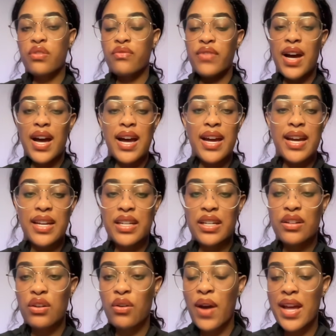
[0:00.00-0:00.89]

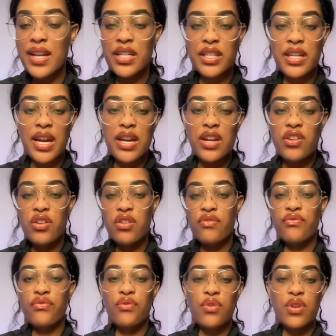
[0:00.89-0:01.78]
provide, you know,
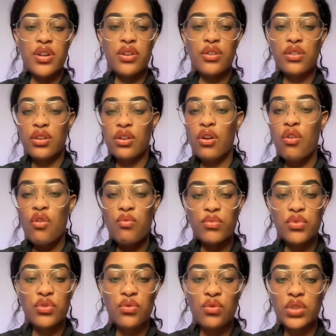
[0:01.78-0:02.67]
education for your
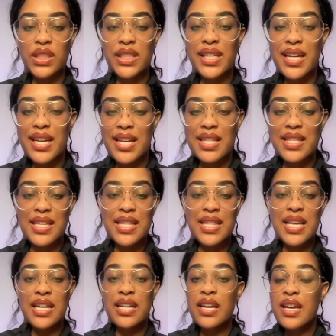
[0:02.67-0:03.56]
homeschooled kids?
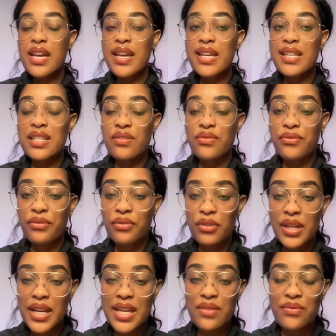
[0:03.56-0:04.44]
And then it's a
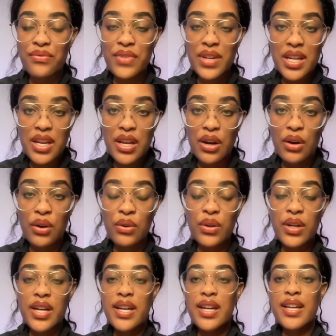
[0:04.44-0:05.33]
free
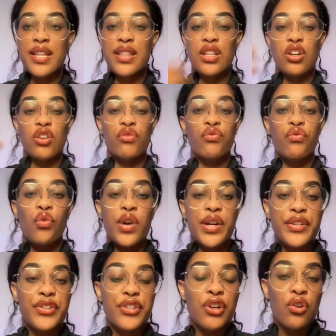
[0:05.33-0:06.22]
video, and then a
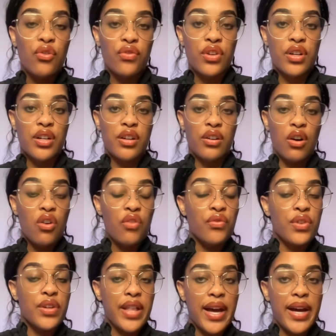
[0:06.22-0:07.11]
voiceover
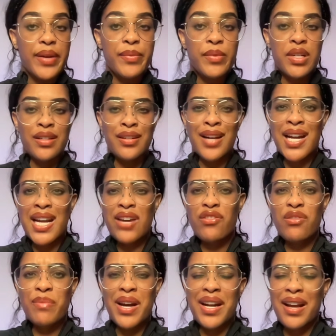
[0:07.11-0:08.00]
over that. Not
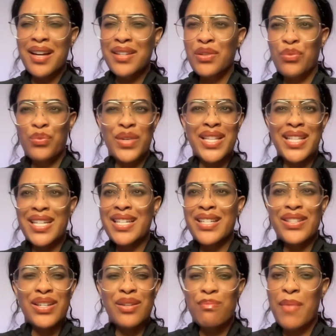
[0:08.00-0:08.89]
everybody has a
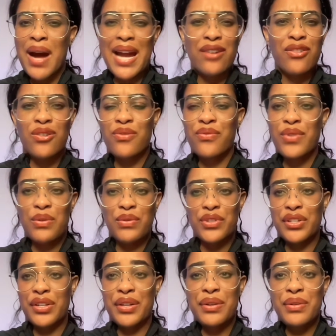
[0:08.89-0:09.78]
really good
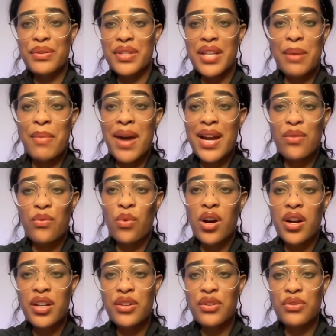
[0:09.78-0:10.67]
microphone to use. They might
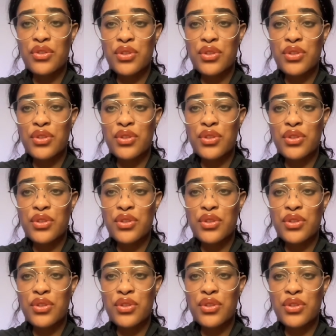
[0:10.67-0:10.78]
want to